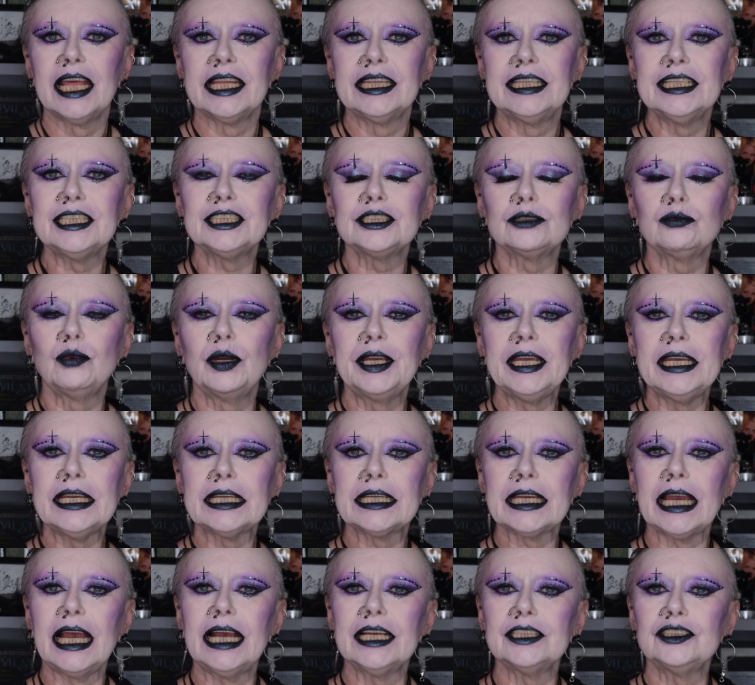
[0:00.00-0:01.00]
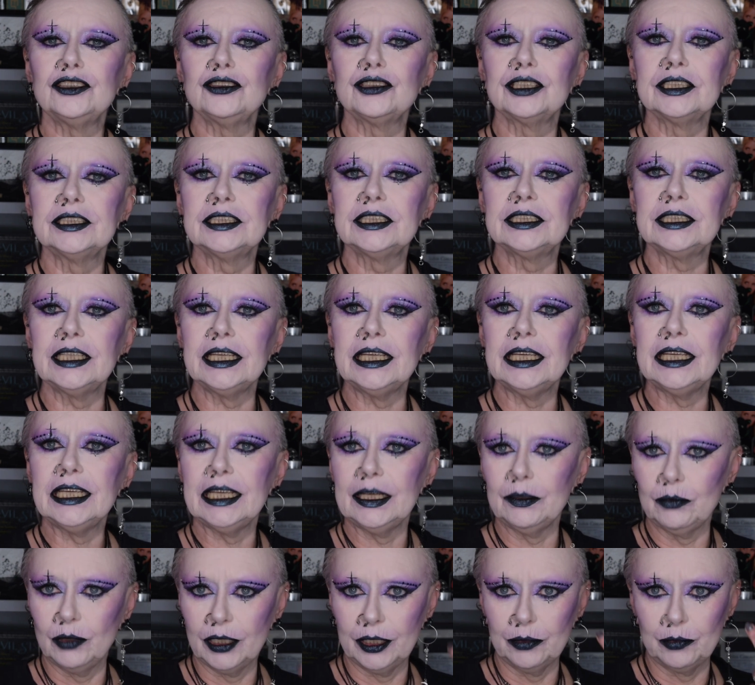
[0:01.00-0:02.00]
This week, as you can
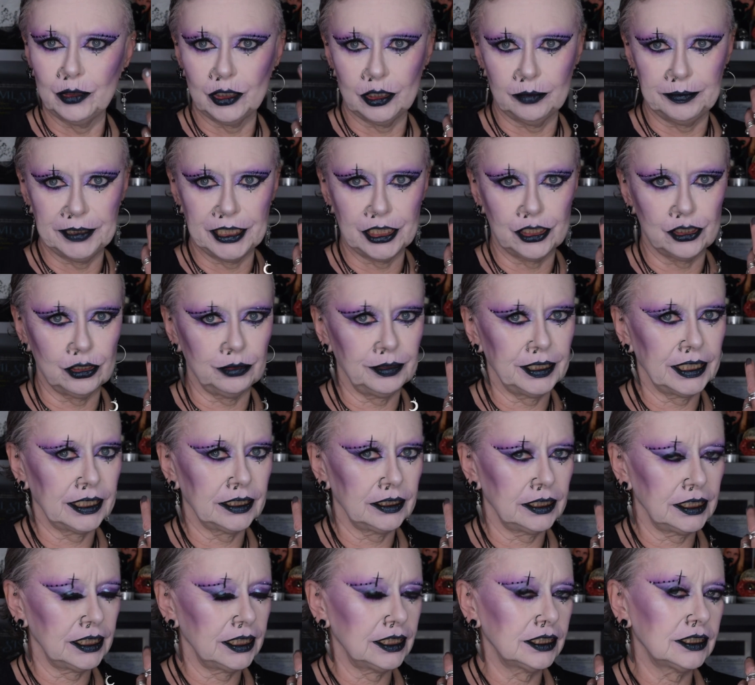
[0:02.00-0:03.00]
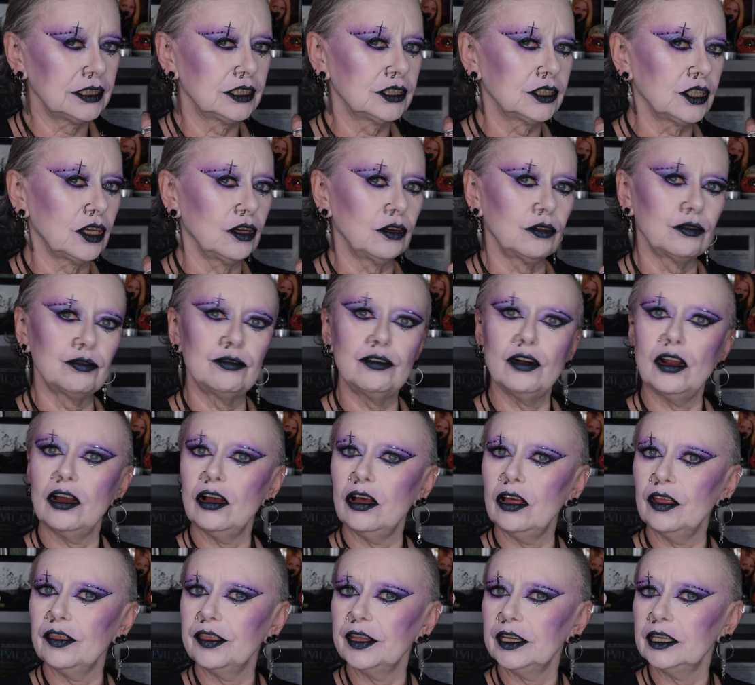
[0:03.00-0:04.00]
see, we will be doing this
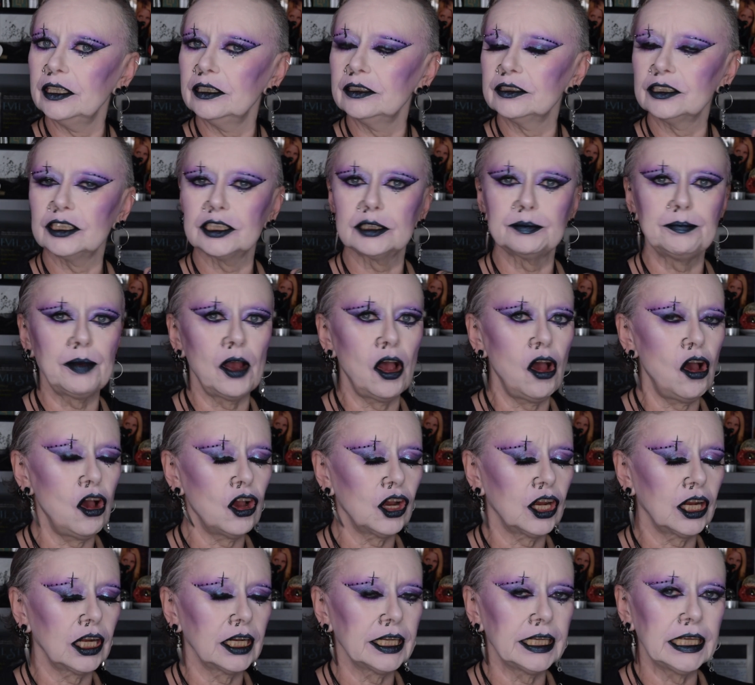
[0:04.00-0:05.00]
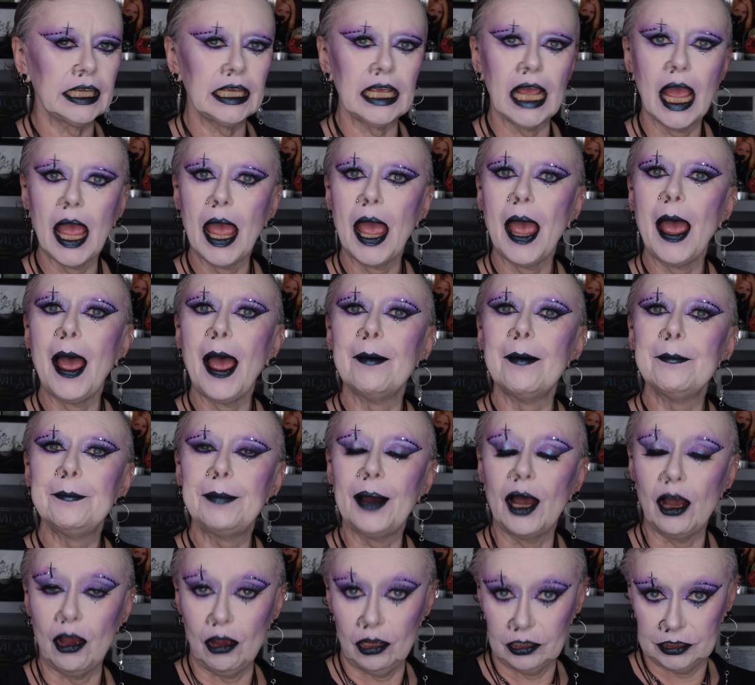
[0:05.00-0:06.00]
rather sparkly
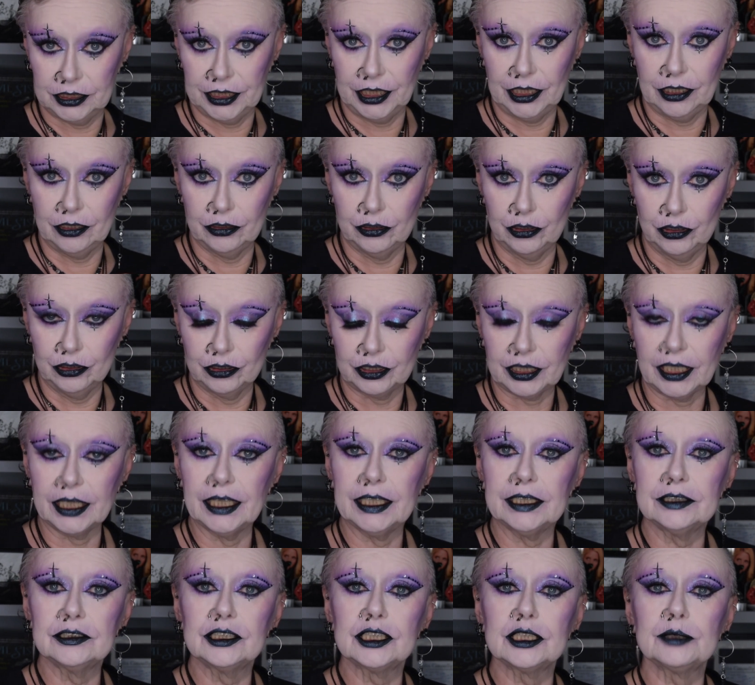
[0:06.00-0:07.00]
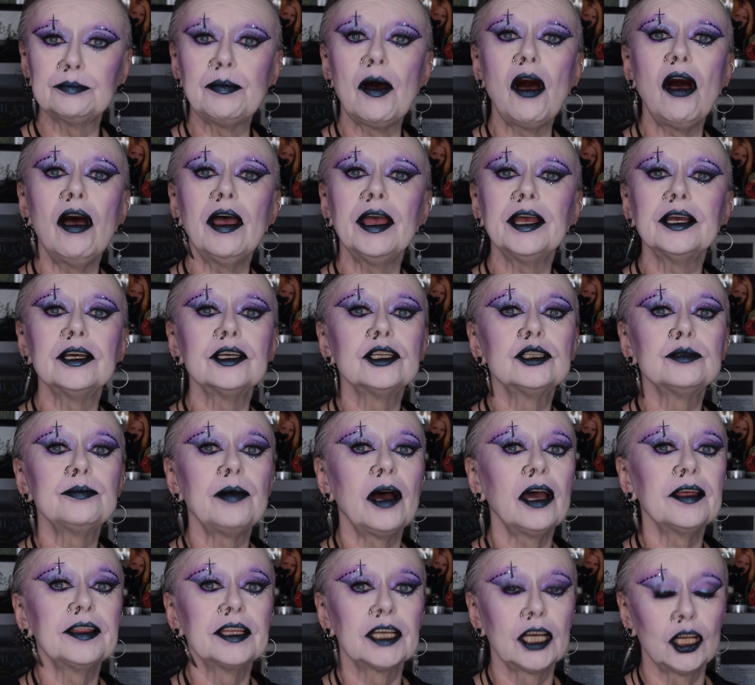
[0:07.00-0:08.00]
party look inspired
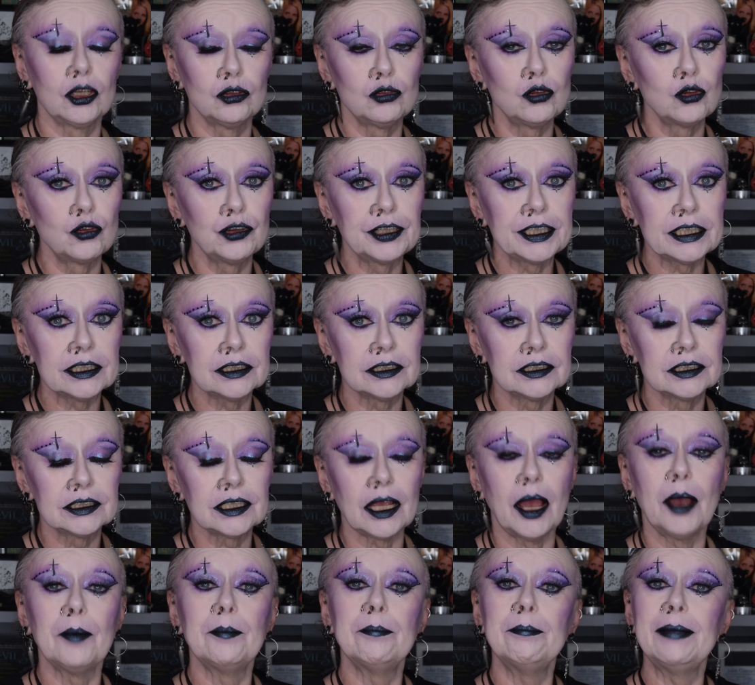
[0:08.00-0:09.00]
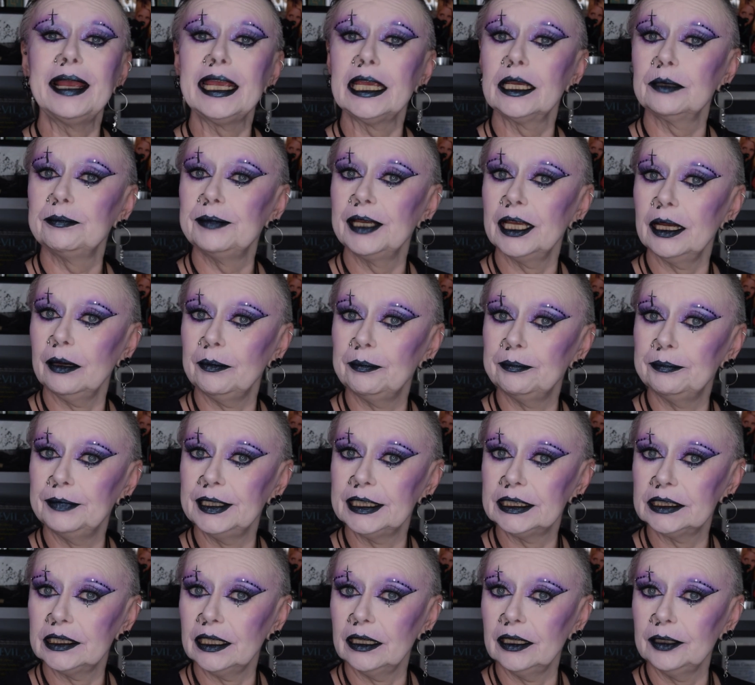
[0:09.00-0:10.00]
by the glorious
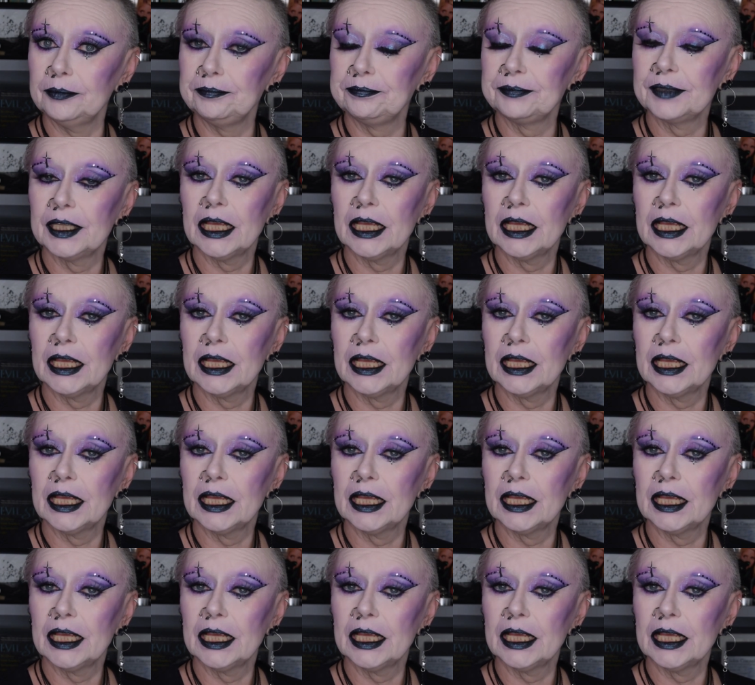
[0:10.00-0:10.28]
Makemeupmissa.